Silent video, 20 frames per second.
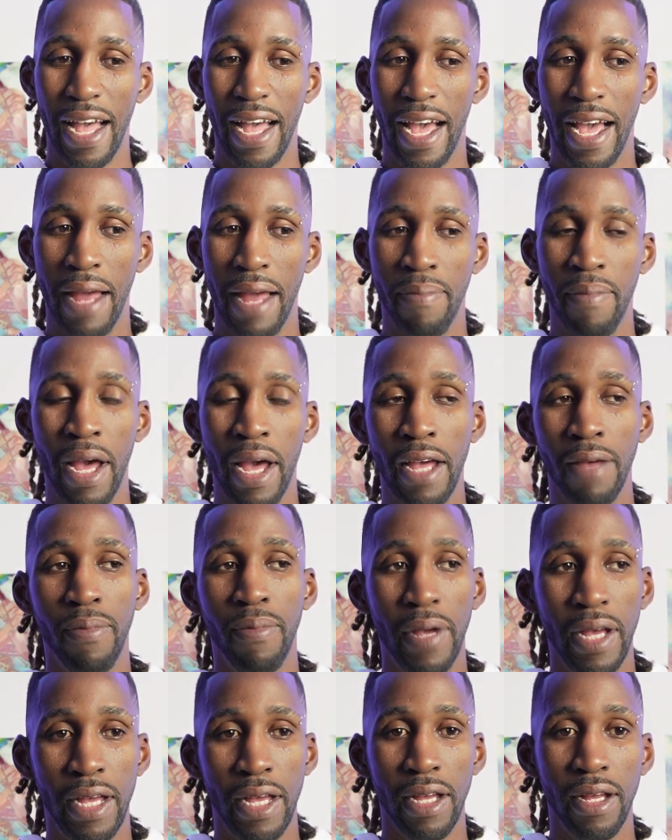And
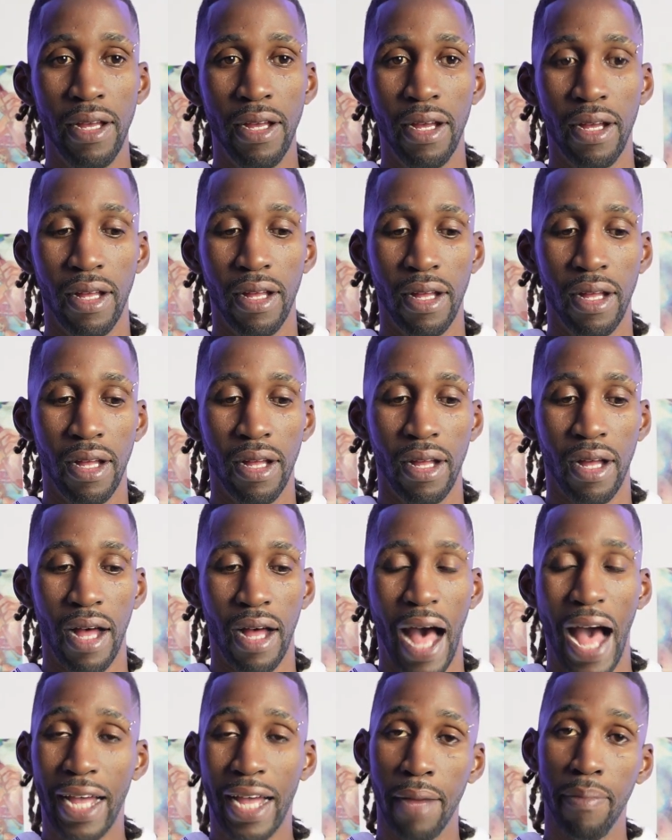maybe
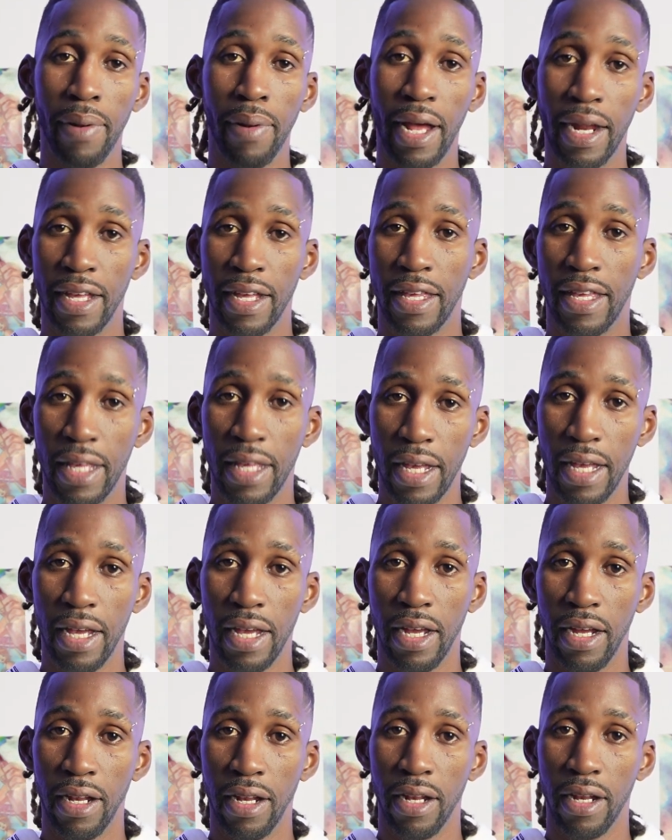I can plant a
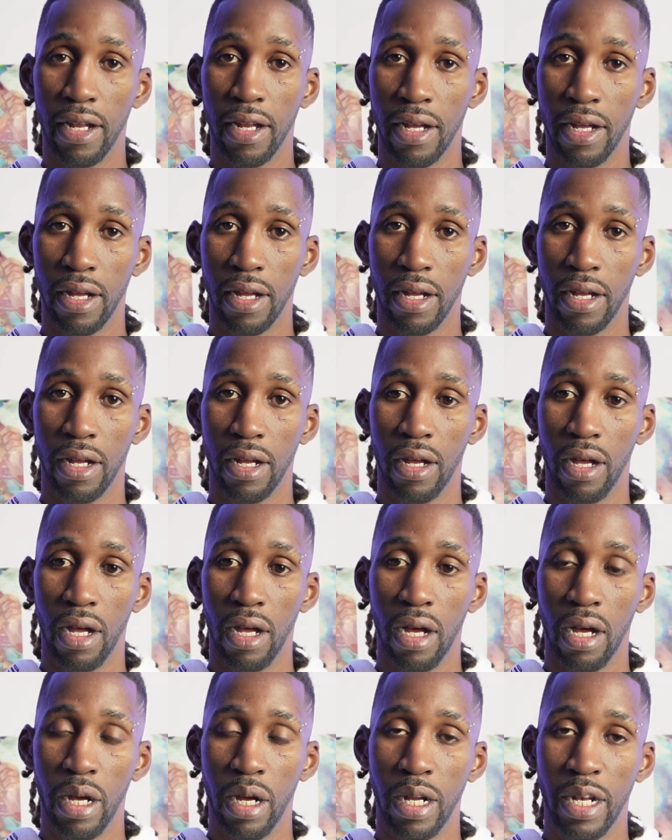seed
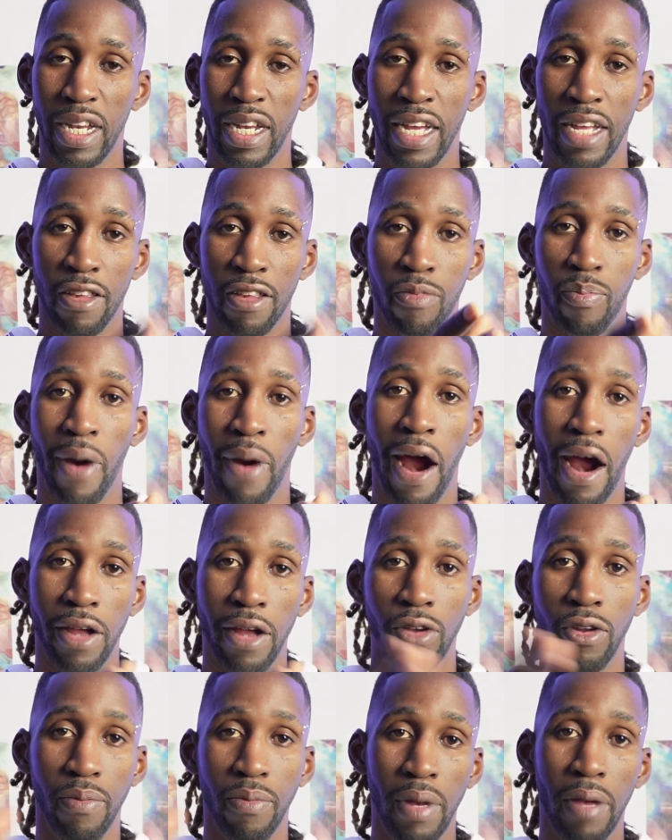to inspire
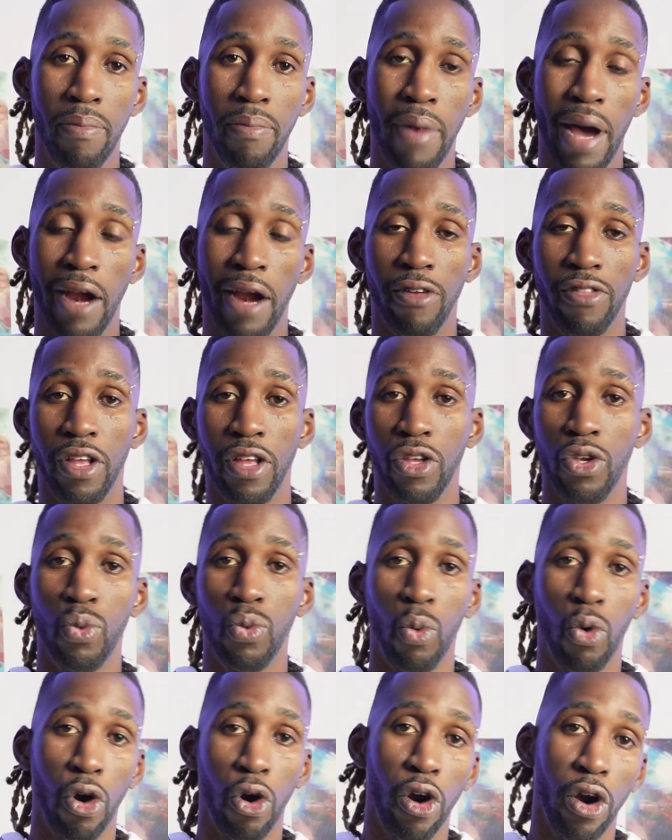you to be better than you
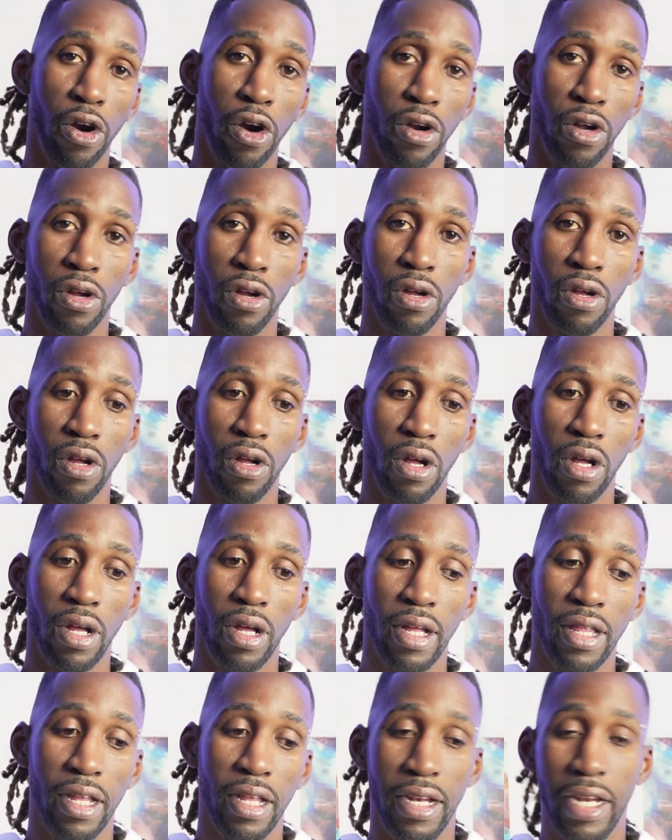were
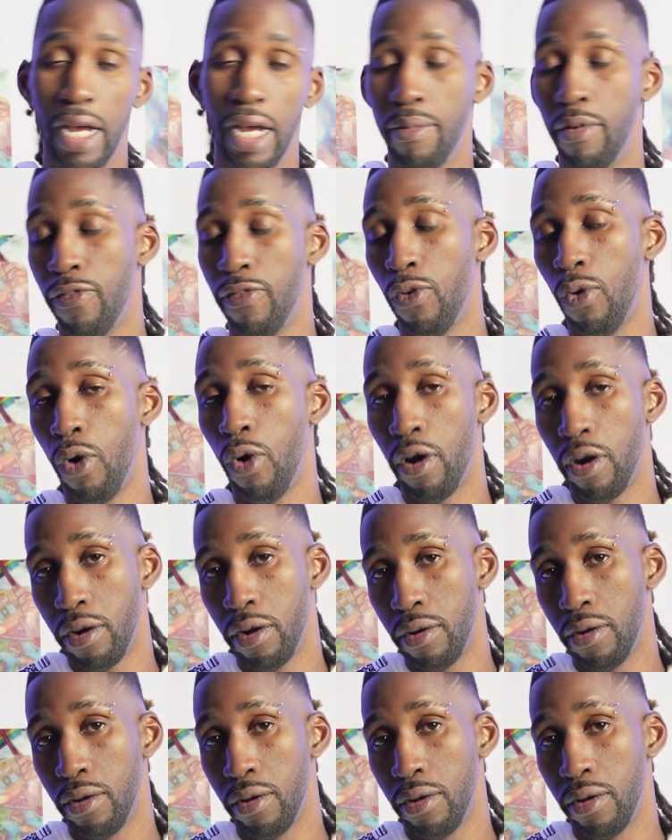the day before.